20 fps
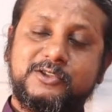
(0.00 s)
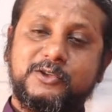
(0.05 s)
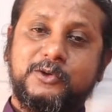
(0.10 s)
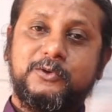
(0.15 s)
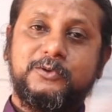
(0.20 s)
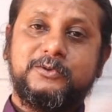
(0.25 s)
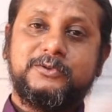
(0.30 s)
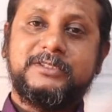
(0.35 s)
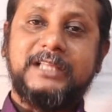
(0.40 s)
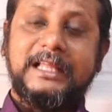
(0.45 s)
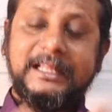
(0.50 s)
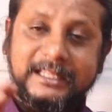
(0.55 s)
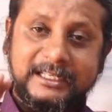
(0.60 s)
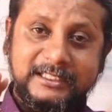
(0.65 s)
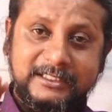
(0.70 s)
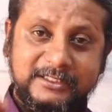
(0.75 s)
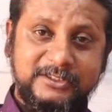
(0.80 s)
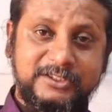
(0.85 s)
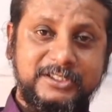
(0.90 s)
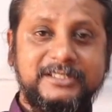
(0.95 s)
source, and
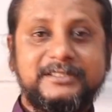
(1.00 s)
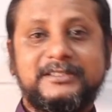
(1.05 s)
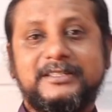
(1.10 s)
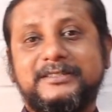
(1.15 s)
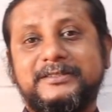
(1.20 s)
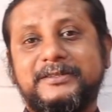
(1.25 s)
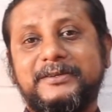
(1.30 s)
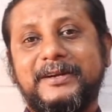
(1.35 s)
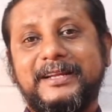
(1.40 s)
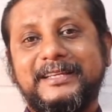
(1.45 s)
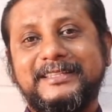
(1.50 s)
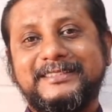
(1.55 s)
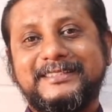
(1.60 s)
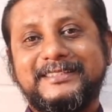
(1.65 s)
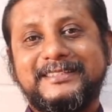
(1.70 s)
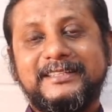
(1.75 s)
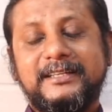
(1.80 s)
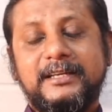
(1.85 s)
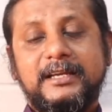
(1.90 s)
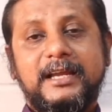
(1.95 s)
that is Jesus
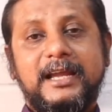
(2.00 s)
Christ.